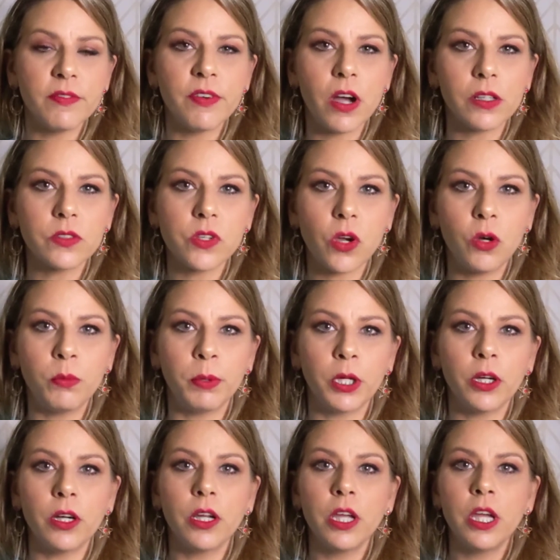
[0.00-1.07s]
of
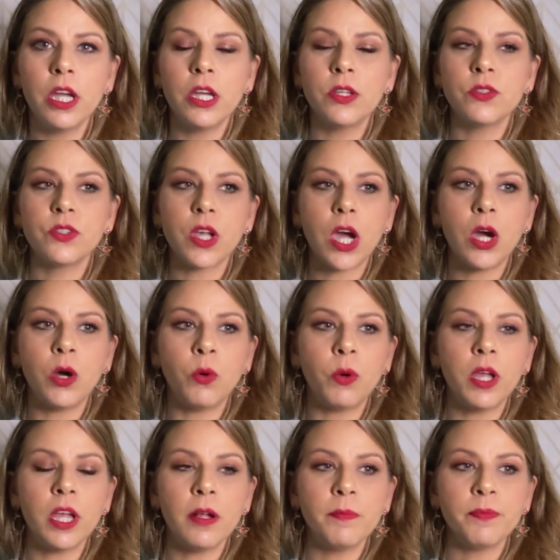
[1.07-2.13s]
October.
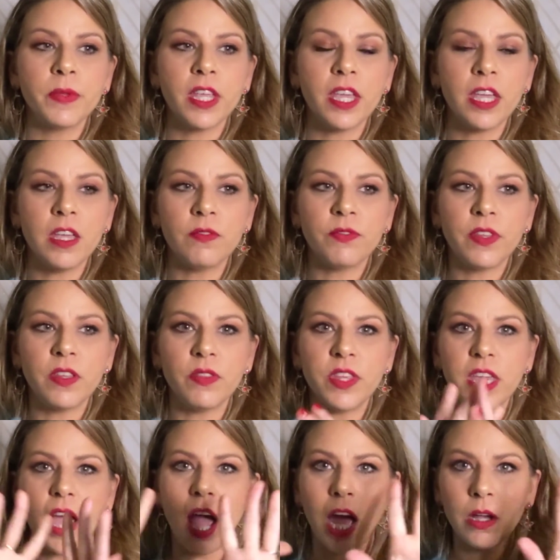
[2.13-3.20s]
So if
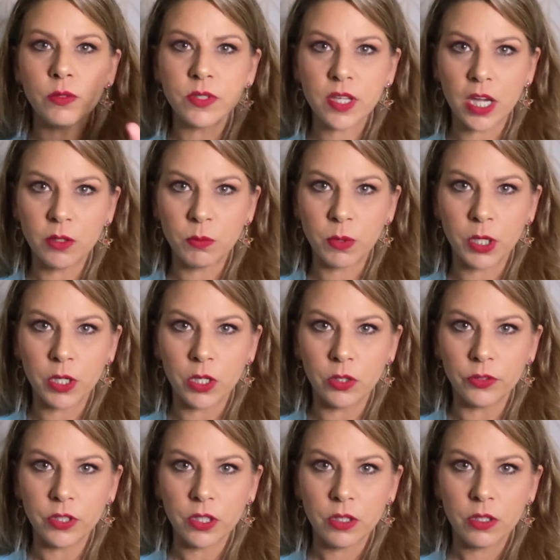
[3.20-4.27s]
the outside world,